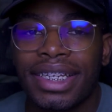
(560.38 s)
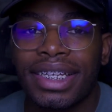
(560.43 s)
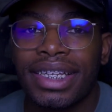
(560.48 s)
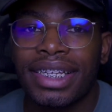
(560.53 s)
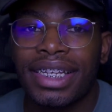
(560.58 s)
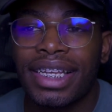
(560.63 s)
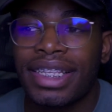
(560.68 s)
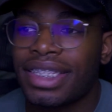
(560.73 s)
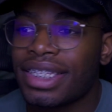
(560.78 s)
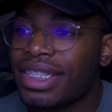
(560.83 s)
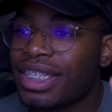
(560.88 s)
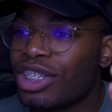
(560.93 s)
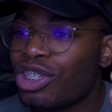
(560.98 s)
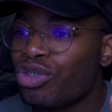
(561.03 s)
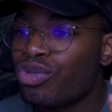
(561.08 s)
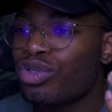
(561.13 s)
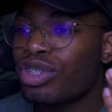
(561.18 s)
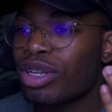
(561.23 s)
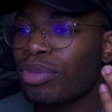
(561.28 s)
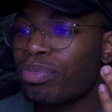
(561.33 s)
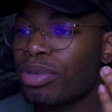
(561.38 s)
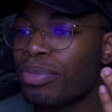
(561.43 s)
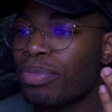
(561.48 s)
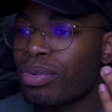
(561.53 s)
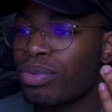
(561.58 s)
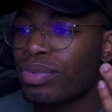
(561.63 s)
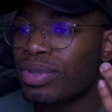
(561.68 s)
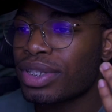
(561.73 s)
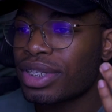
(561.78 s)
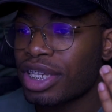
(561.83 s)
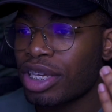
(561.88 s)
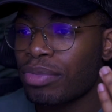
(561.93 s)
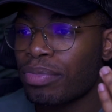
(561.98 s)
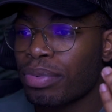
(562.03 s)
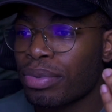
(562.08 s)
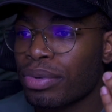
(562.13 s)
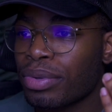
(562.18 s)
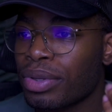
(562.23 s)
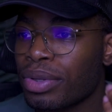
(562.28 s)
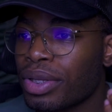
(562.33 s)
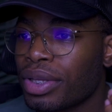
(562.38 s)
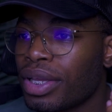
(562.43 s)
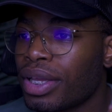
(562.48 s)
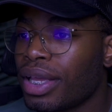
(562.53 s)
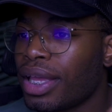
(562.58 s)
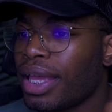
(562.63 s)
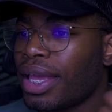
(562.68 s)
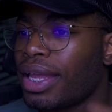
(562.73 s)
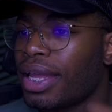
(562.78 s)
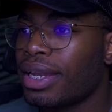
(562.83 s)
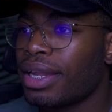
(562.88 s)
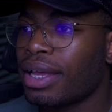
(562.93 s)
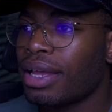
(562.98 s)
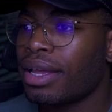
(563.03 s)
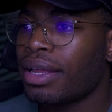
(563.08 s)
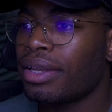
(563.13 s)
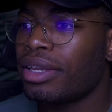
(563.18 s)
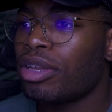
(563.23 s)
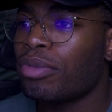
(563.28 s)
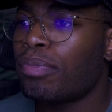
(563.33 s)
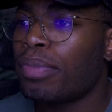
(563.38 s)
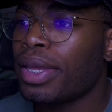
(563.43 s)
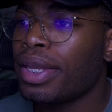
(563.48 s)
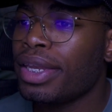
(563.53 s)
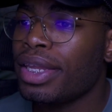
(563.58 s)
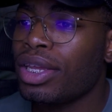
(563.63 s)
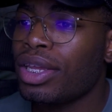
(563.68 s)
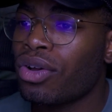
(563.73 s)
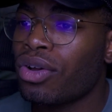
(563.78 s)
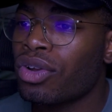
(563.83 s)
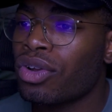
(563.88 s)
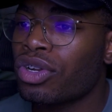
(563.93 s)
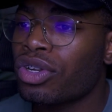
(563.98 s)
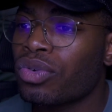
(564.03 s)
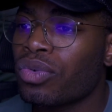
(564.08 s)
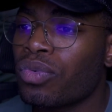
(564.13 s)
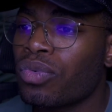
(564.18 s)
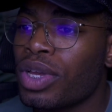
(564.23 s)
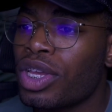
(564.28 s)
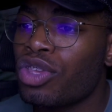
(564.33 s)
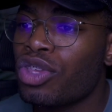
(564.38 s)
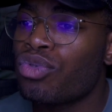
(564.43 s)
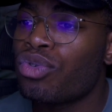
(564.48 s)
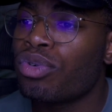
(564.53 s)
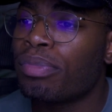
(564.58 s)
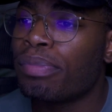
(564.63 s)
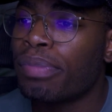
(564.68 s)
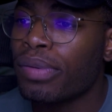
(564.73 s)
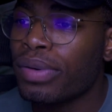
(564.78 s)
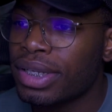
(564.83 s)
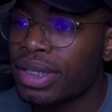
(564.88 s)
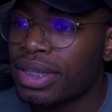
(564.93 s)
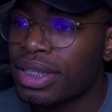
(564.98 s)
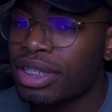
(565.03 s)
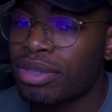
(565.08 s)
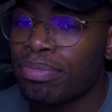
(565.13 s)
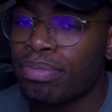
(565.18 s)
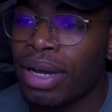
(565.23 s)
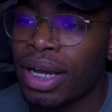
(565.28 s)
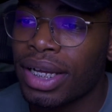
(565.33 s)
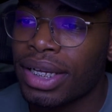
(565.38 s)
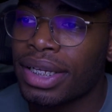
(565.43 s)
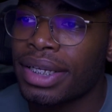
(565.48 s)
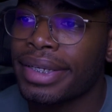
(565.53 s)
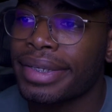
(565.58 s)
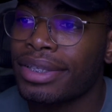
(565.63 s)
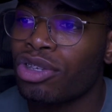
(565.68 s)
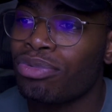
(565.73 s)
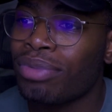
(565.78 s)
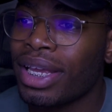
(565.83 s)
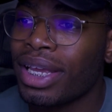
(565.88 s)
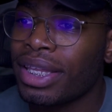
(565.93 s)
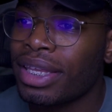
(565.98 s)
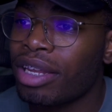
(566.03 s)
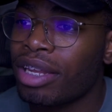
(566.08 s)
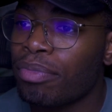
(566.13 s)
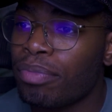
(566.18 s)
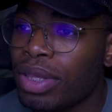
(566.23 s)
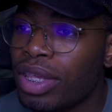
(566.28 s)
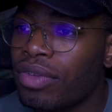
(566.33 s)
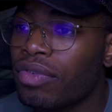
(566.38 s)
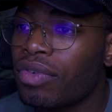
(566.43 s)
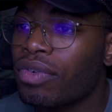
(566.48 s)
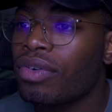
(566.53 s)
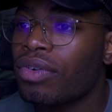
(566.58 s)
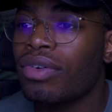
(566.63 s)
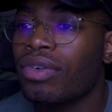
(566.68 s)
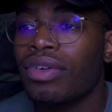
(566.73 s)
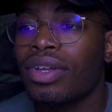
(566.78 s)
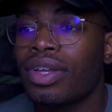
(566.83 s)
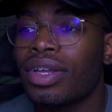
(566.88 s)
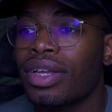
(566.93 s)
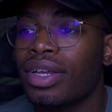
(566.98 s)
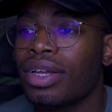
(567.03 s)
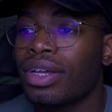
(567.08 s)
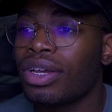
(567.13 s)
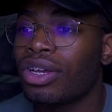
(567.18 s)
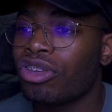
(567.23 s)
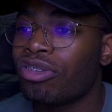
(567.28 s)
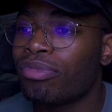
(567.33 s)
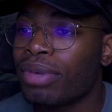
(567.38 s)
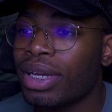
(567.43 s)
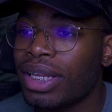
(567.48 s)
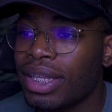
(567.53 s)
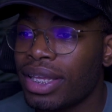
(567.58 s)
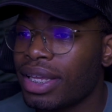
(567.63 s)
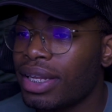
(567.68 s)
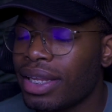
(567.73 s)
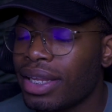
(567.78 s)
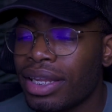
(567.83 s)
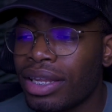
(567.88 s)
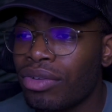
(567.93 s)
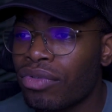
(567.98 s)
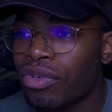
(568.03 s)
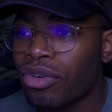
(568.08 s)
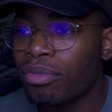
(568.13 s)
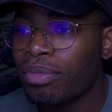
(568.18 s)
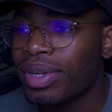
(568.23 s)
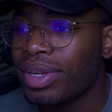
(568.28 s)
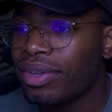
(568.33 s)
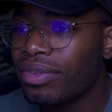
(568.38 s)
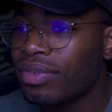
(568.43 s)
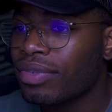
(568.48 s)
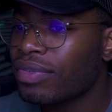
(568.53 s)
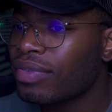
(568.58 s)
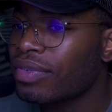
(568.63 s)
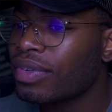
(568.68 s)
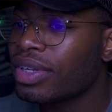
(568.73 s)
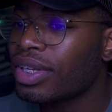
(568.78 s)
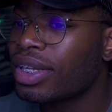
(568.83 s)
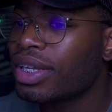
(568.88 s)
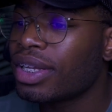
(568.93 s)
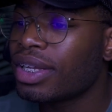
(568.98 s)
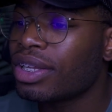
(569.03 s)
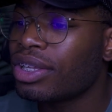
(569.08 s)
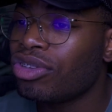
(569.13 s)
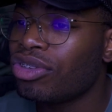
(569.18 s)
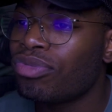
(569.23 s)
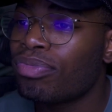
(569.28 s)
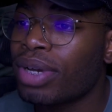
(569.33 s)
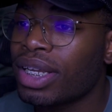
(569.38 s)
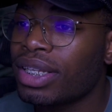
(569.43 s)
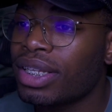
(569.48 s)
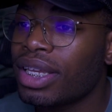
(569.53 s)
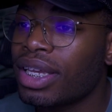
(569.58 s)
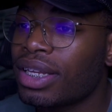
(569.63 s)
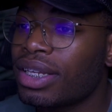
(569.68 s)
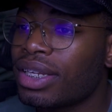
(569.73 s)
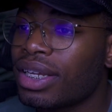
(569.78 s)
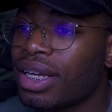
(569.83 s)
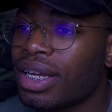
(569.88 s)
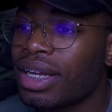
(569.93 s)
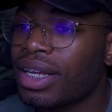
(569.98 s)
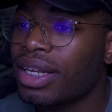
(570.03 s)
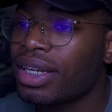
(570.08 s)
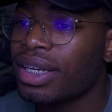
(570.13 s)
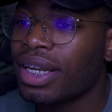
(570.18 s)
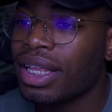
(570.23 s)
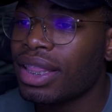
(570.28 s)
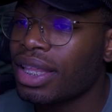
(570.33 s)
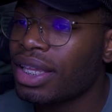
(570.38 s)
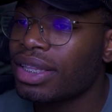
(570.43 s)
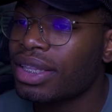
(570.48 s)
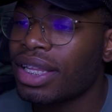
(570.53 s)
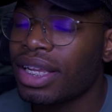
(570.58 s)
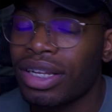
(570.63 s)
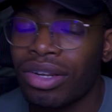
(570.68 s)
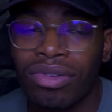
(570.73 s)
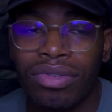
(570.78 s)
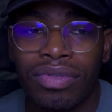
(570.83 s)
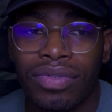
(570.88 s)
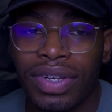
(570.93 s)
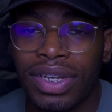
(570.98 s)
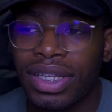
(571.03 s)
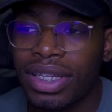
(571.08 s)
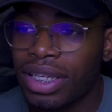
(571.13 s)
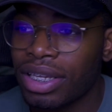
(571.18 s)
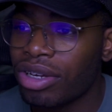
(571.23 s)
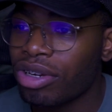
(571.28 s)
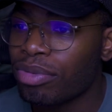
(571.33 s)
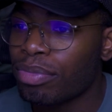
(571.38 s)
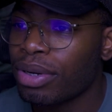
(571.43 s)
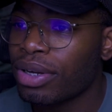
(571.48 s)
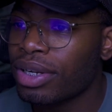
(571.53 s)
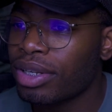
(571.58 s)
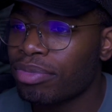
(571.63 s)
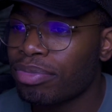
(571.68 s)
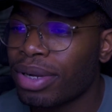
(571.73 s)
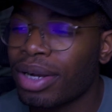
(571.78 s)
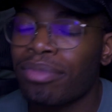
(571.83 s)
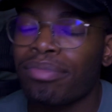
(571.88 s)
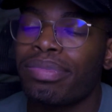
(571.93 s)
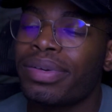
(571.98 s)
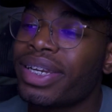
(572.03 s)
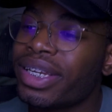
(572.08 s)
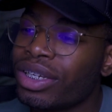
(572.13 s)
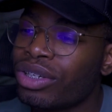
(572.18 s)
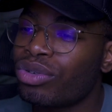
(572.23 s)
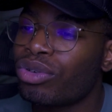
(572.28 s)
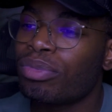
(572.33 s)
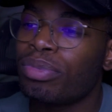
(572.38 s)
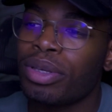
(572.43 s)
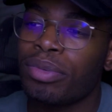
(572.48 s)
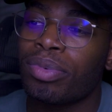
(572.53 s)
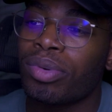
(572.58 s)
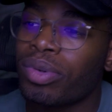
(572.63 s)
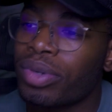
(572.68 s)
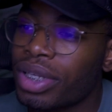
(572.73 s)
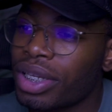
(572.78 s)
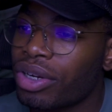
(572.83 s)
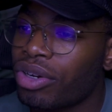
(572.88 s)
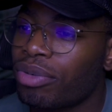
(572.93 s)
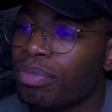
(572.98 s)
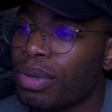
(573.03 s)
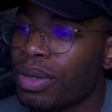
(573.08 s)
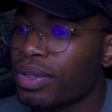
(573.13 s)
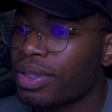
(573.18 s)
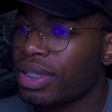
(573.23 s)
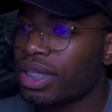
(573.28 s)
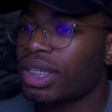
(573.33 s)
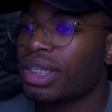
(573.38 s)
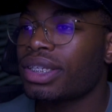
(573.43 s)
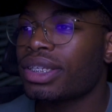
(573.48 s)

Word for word: it's an issue some people would skip. And uh, depending on where you report this bug, you might get P4, you might get informative, you might get uh, nothing. They don't really care about it. But I'm pretty sure people care about this,